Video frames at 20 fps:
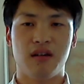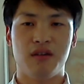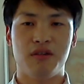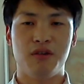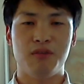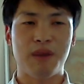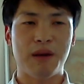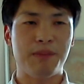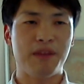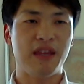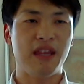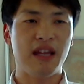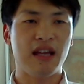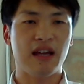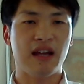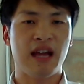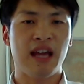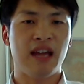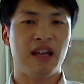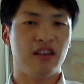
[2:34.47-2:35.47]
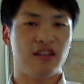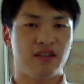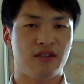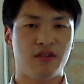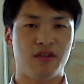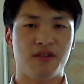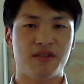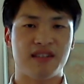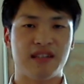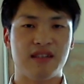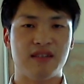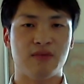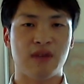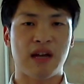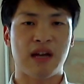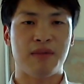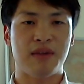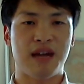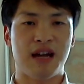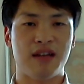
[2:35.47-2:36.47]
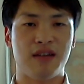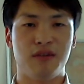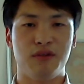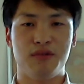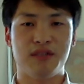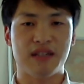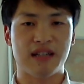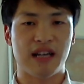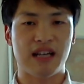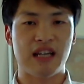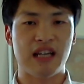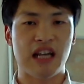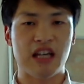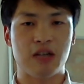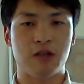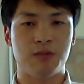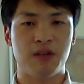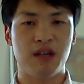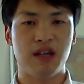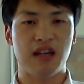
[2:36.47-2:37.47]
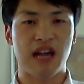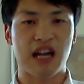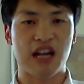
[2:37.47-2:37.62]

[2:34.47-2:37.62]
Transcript: You might be thinking, hey, since I'm not losing any HP,